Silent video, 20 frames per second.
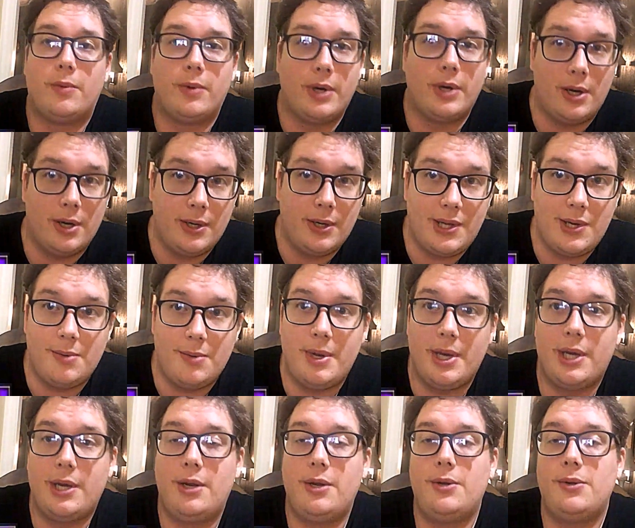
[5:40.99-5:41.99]
When I heard they were
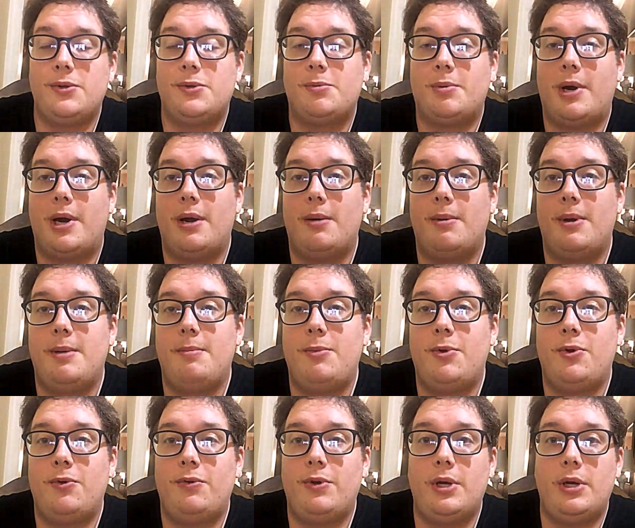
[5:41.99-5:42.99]
making a new Spider-Man
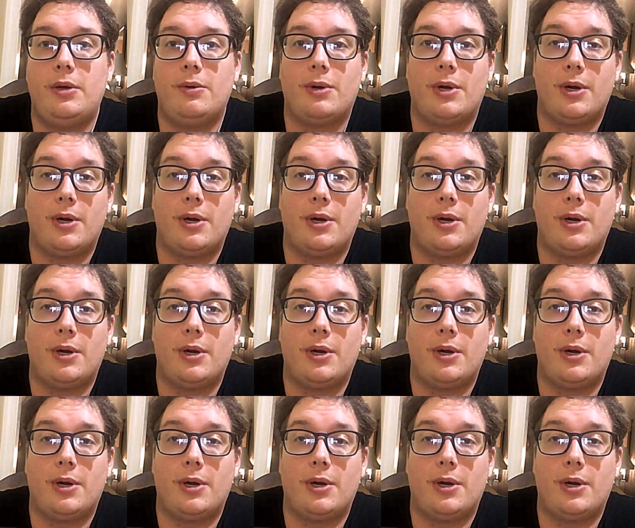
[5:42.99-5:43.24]
movie,